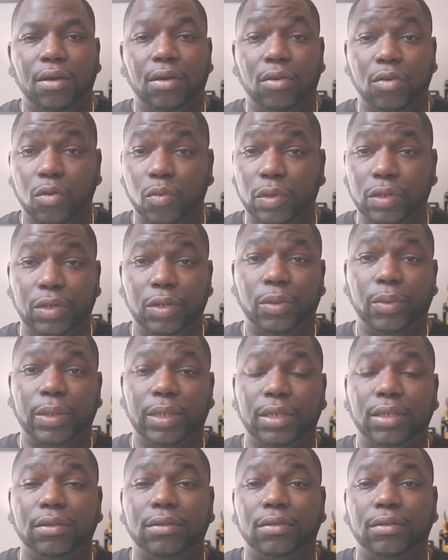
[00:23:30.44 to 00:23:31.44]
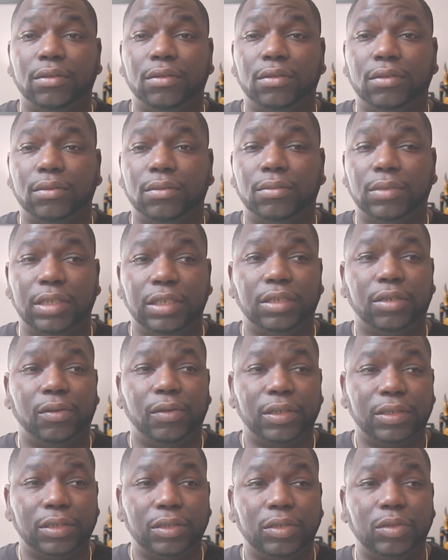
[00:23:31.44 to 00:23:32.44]
Who would do it? These
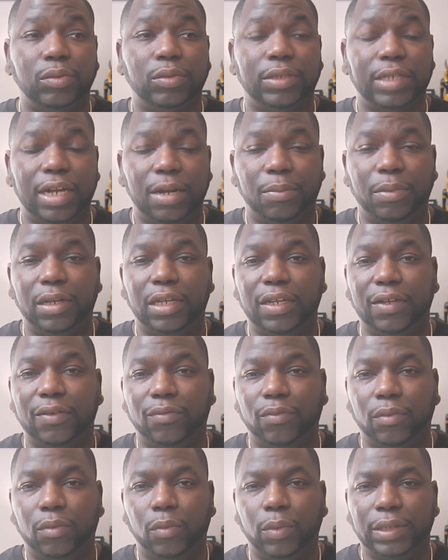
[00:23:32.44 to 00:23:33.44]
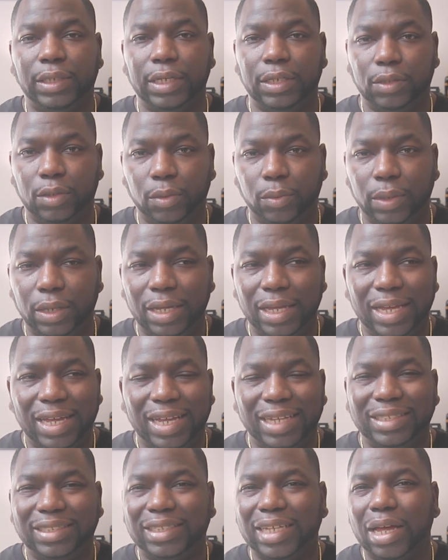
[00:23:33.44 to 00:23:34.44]
Christians who say they believe what they do it.
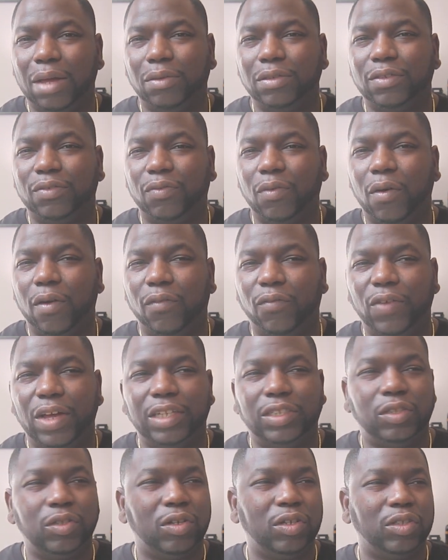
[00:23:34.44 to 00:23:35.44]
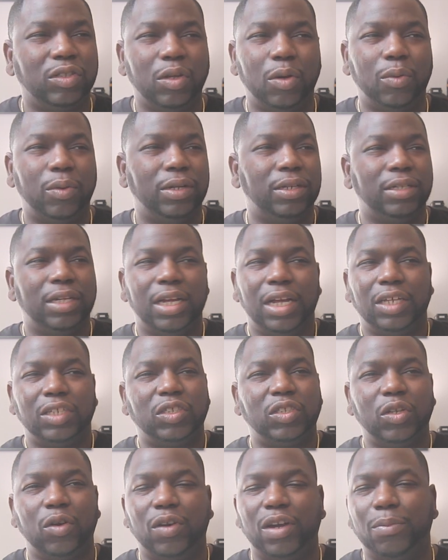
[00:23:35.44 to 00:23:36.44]
It sounds far-fetched. You can throw in a
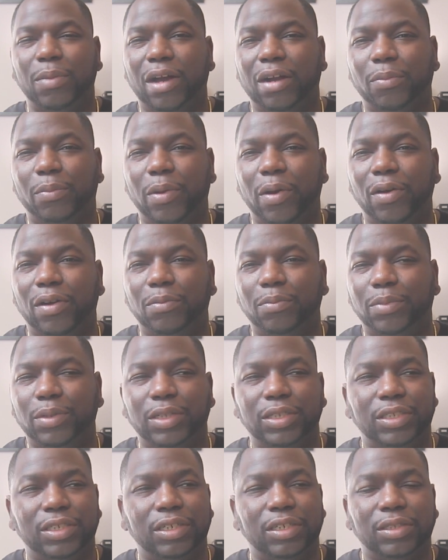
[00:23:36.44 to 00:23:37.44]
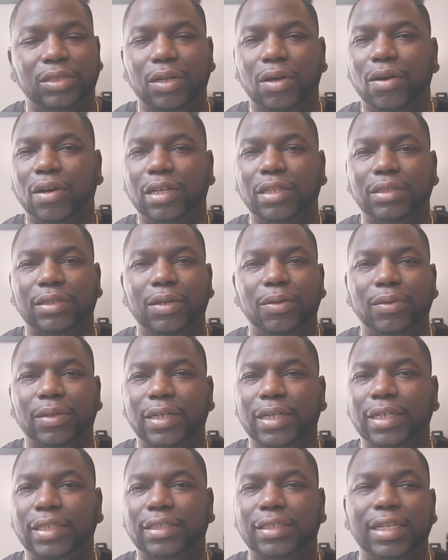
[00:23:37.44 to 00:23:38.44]
story about a burning bush and a talking
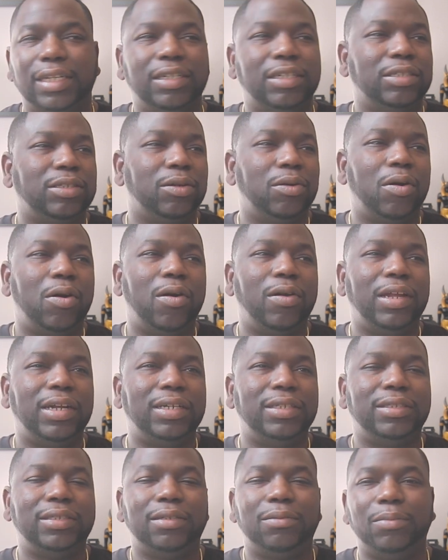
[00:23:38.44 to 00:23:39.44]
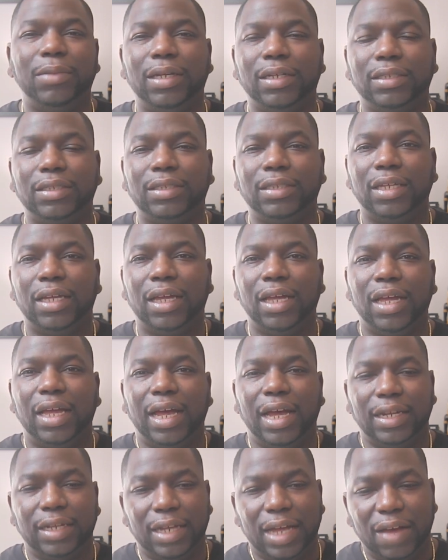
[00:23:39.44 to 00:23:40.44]
donkey and snake. You can throw all that into the mix
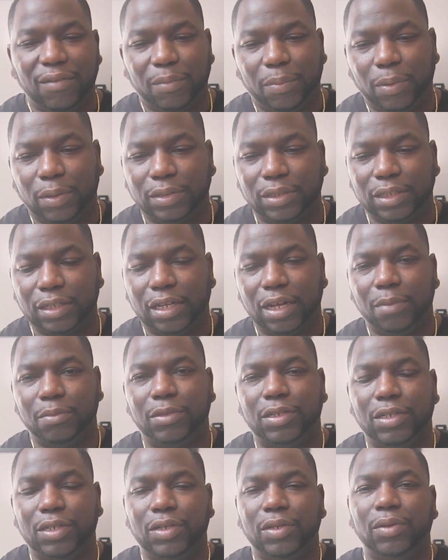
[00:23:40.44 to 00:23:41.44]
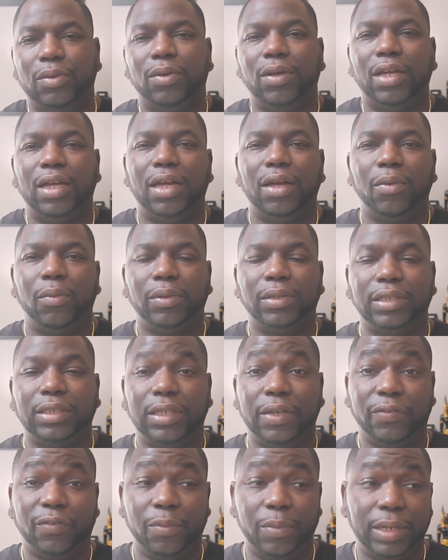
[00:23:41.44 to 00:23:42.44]
and then have a person come to you with this
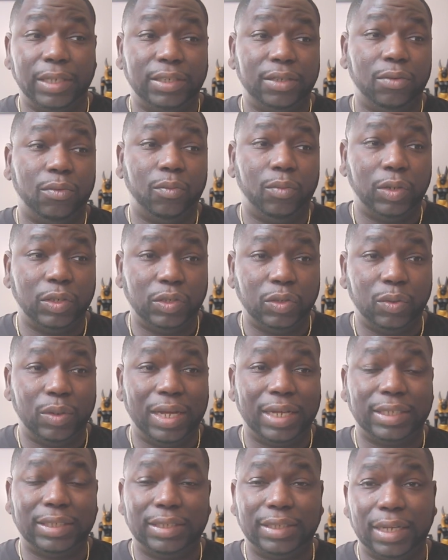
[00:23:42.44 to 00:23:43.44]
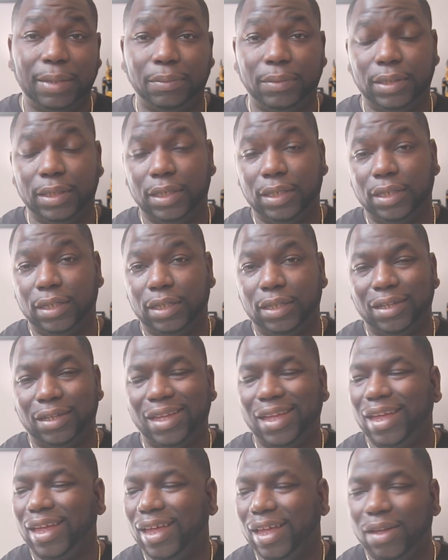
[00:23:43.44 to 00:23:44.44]
information. Would you accept it?
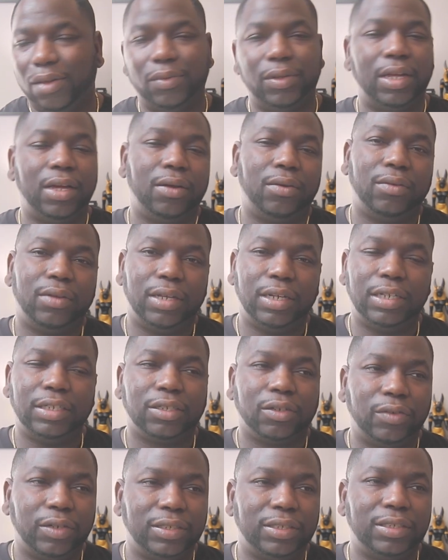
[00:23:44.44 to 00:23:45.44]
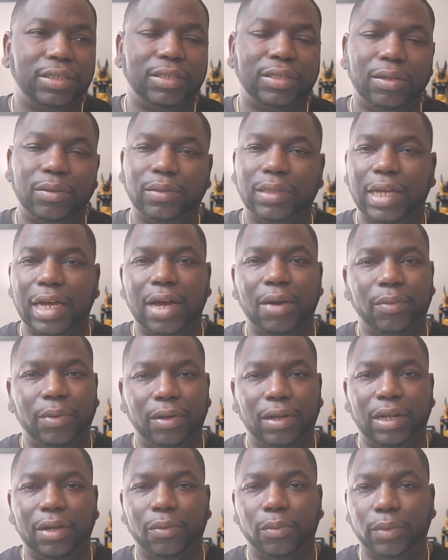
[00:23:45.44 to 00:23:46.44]
Hell no. And these Christians know damn
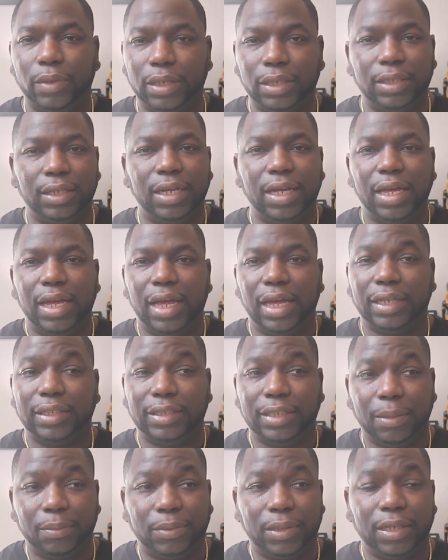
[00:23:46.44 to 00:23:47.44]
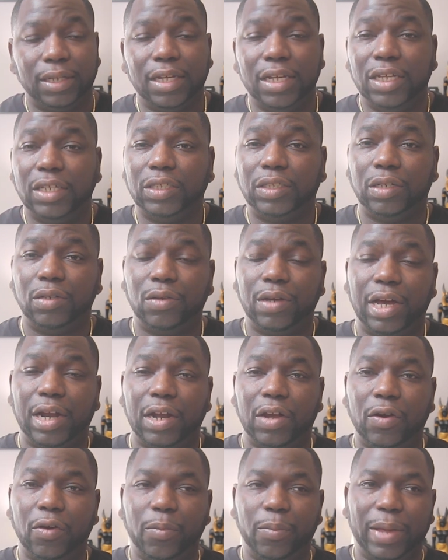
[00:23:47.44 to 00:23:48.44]
well they wouldn't accept it. So you got
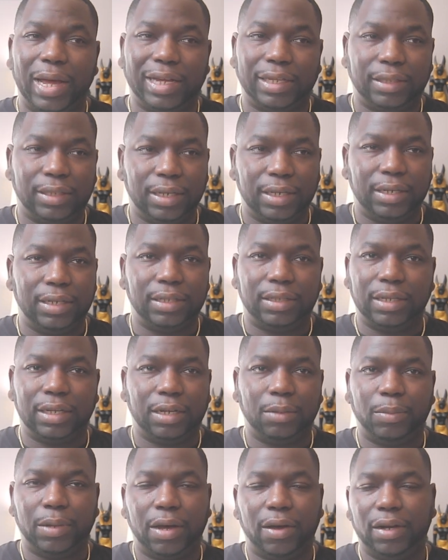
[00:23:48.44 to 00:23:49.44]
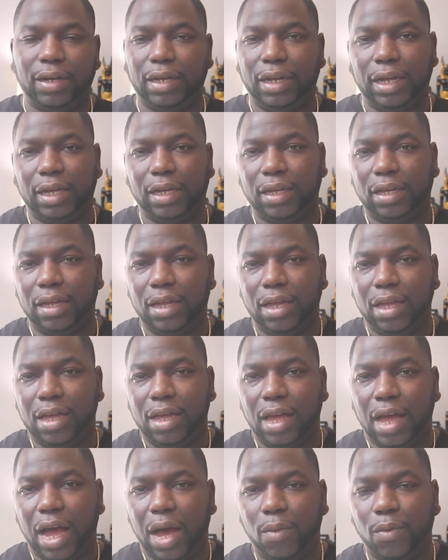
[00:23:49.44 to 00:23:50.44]
to go back then and think about it. Like,
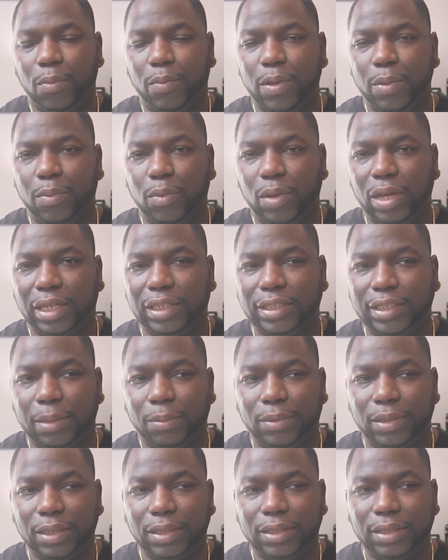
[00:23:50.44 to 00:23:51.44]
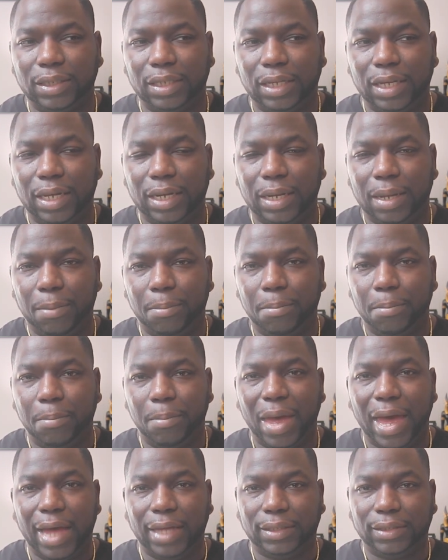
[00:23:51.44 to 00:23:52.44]
how would people accept this in the
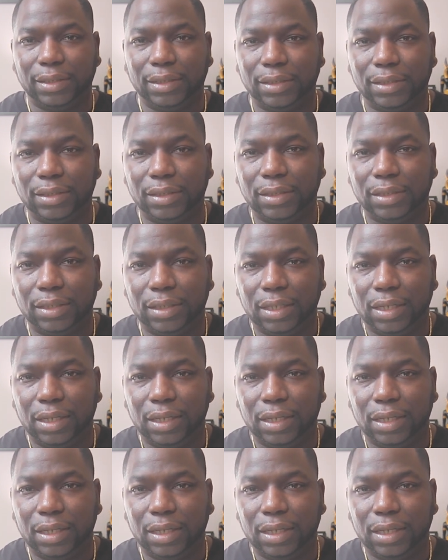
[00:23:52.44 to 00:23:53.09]
masses?